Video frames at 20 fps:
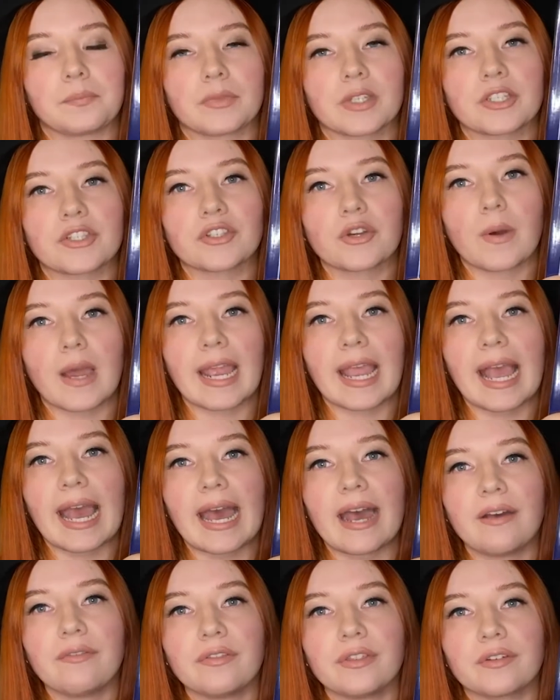So I
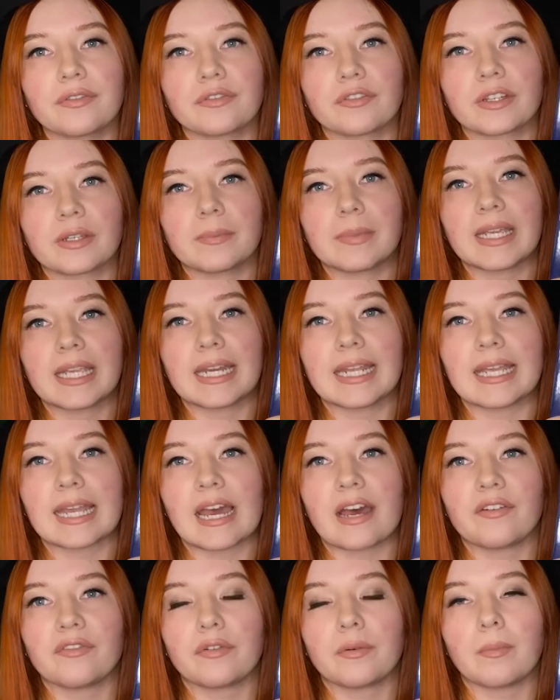have the free
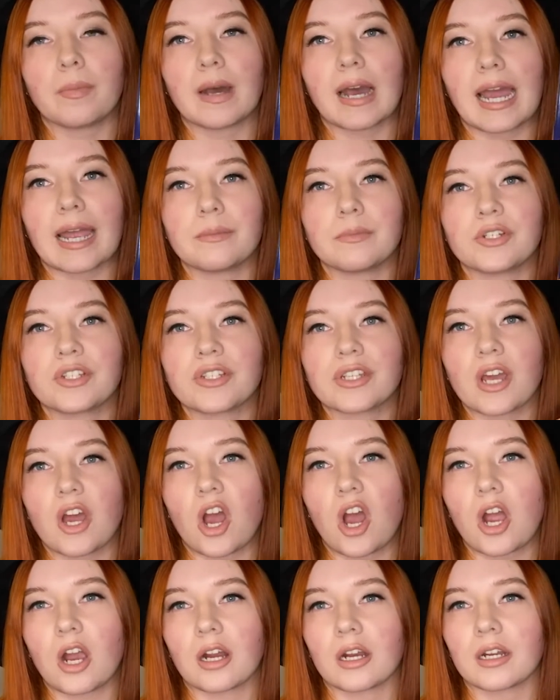PDF, but I'm just a
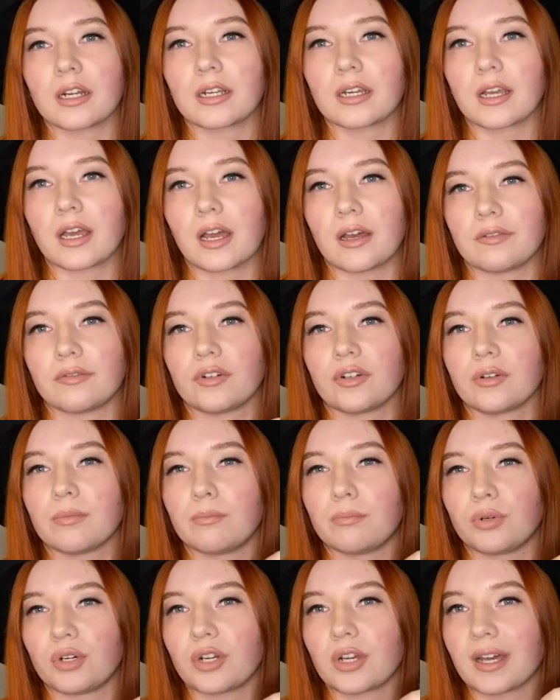hardcover
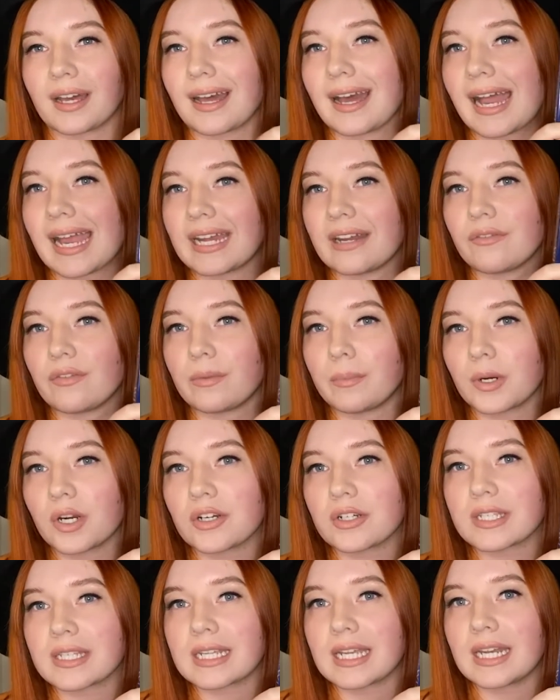book kind of a
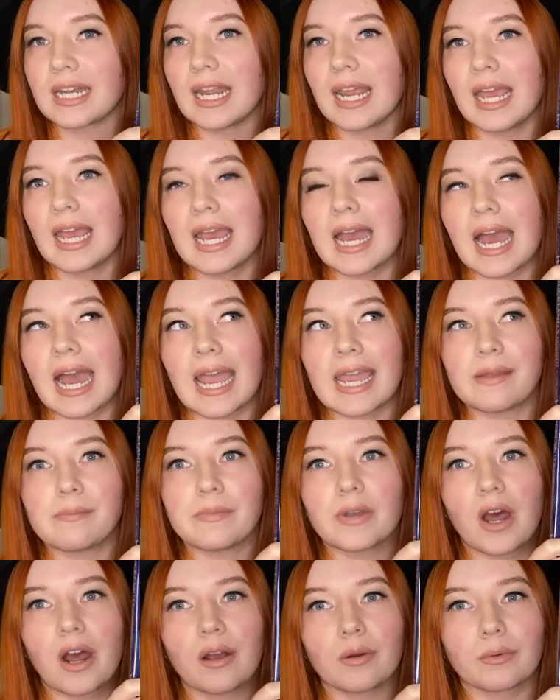person. I'm
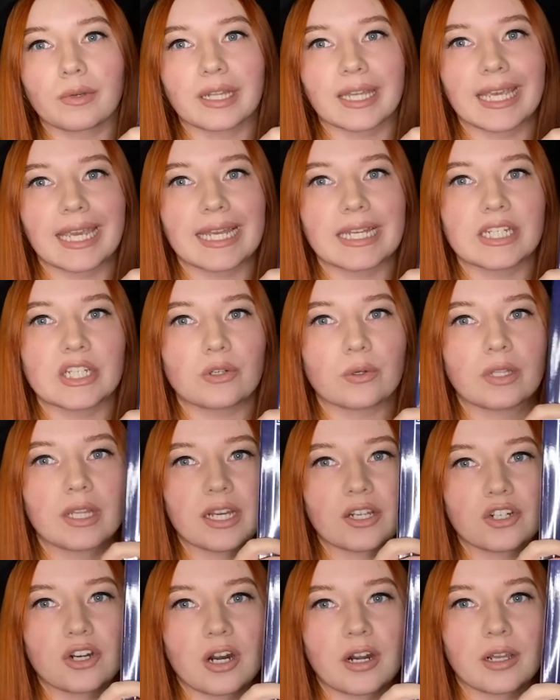not really into
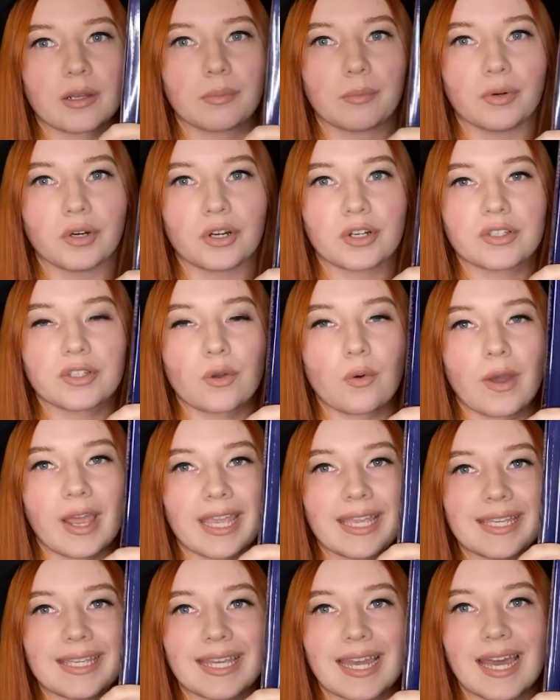electronic books
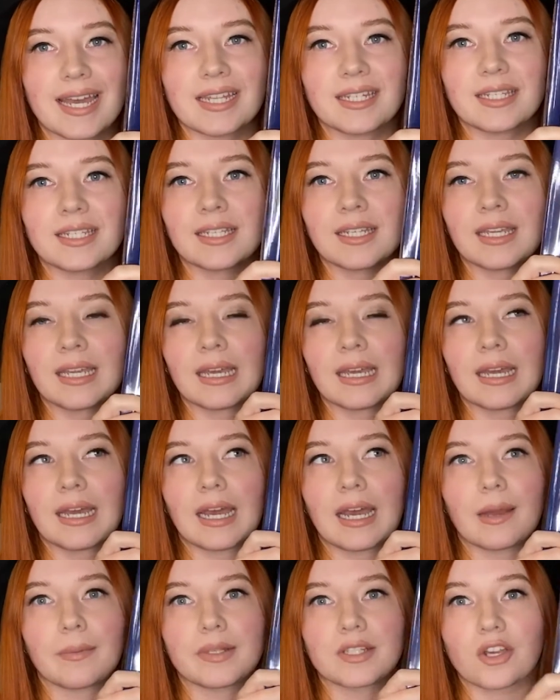quite yet.
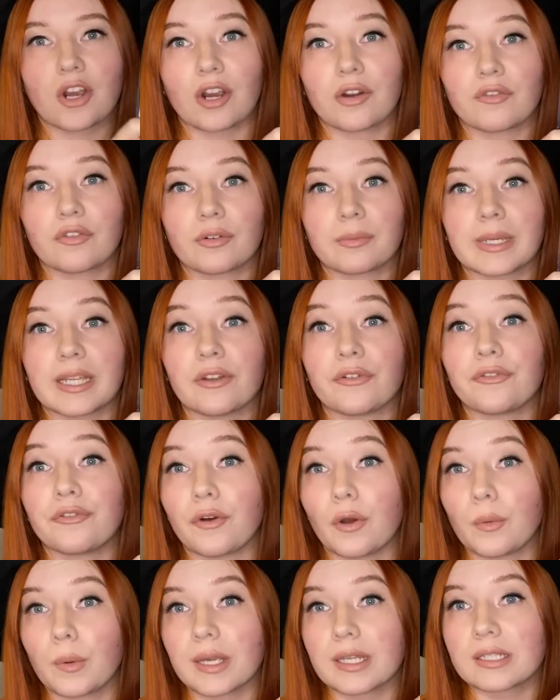It's hard for me to
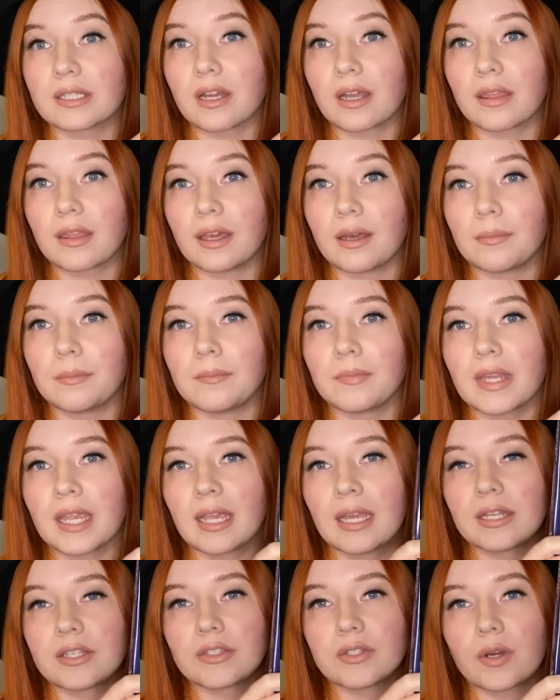focus on them,
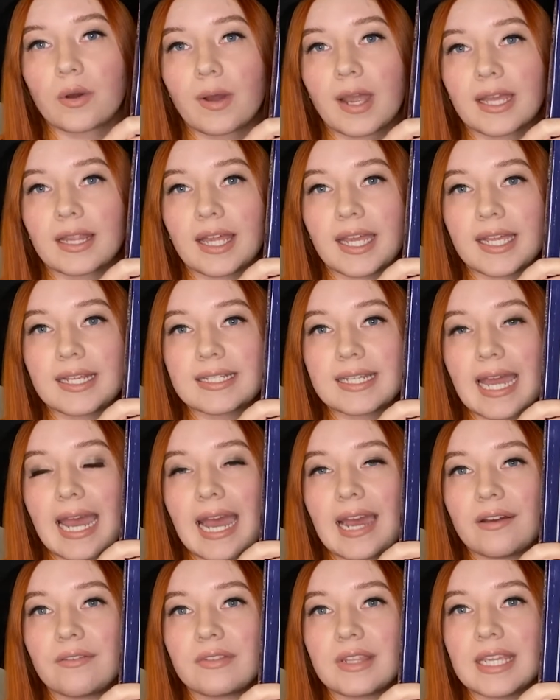so I like to
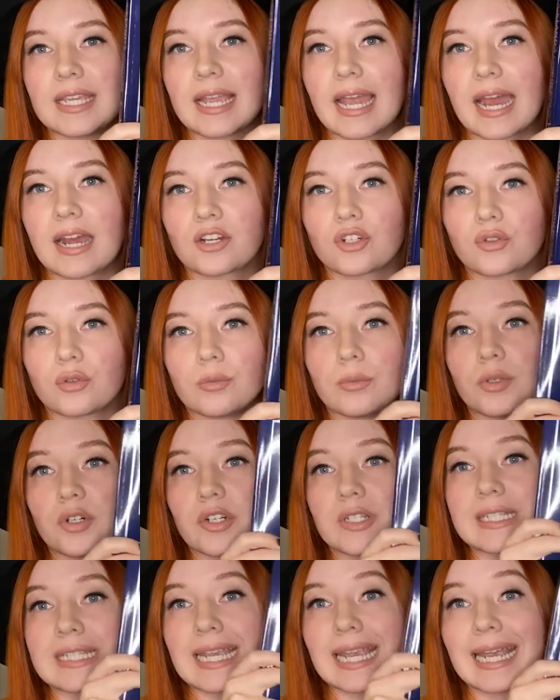have the actual
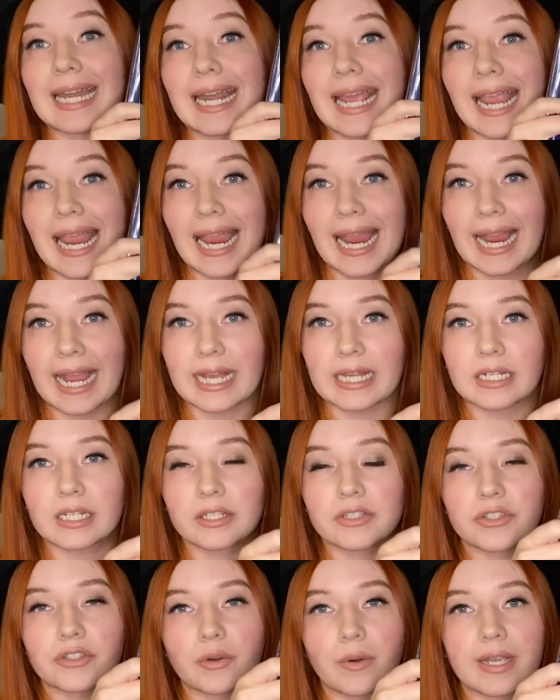books in hand.
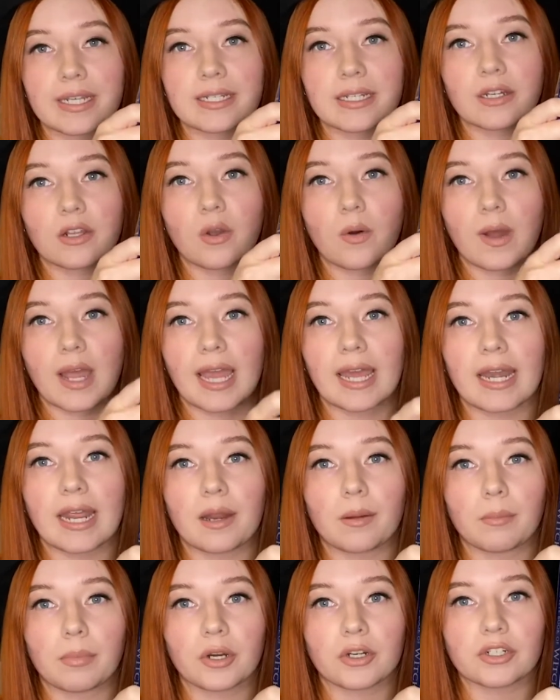So I did go ahead
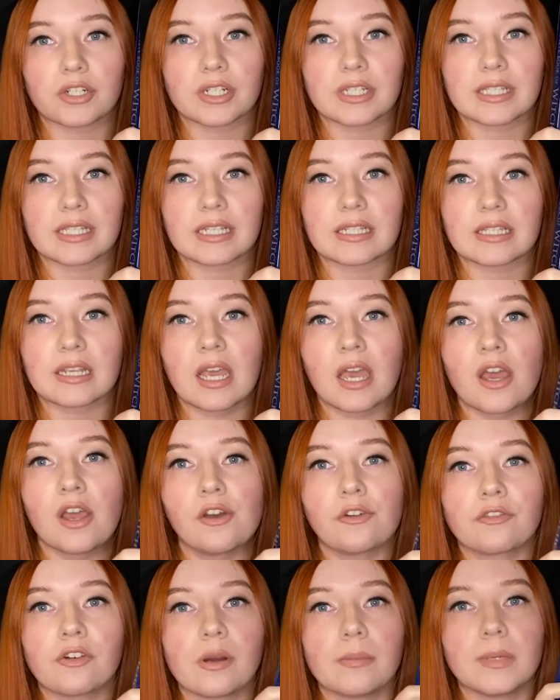and purchase this
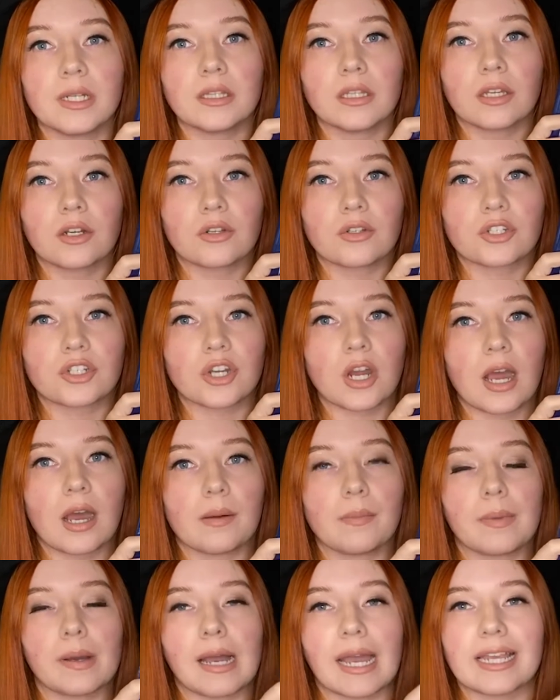from a little
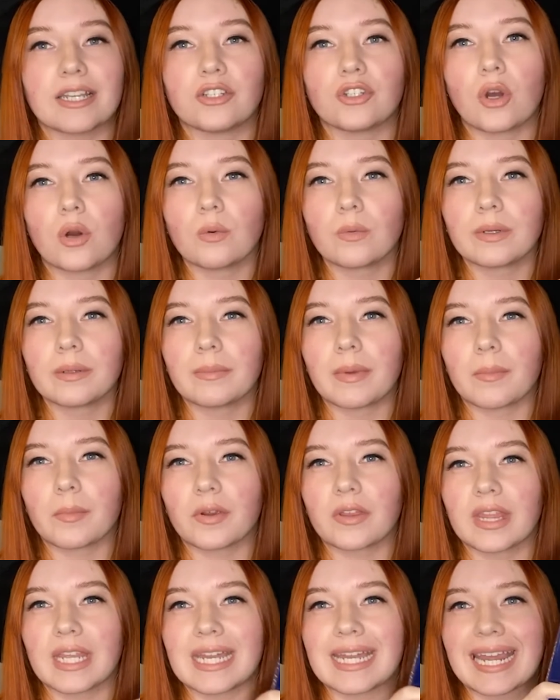shop. I don't remember
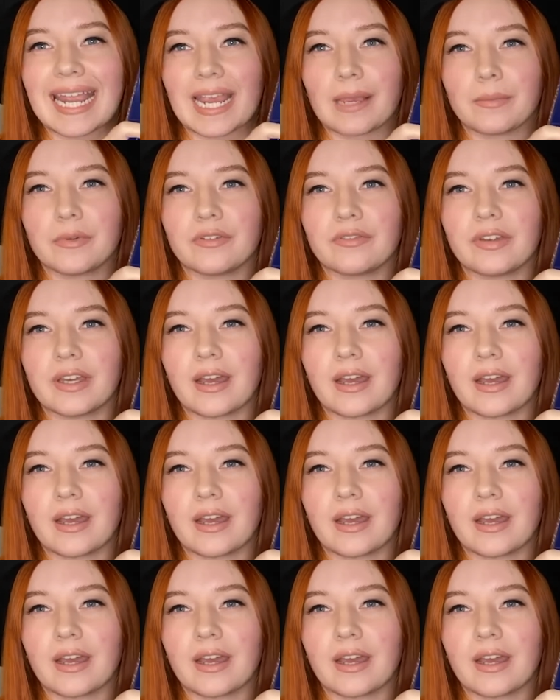the name of it.